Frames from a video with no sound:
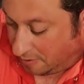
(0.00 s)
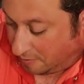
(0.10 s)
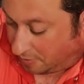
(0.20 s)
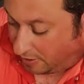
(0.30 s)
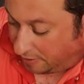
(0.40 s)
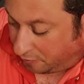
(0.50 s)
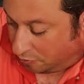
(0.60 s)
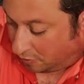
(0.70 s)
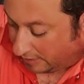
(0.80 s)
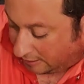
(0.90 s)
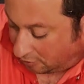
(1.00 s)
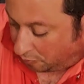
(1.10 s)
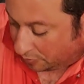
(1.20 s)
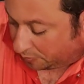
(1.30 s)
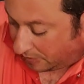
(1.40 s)
But if you do like it a little
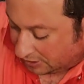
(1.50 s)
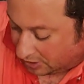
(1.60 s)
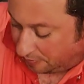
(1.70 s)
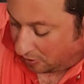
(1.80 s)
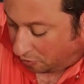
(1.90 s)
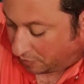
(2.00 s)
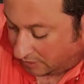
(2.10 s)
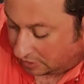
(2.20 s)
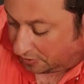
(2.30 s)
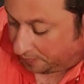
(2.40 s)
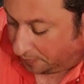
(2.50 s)
bit spicy, by all means,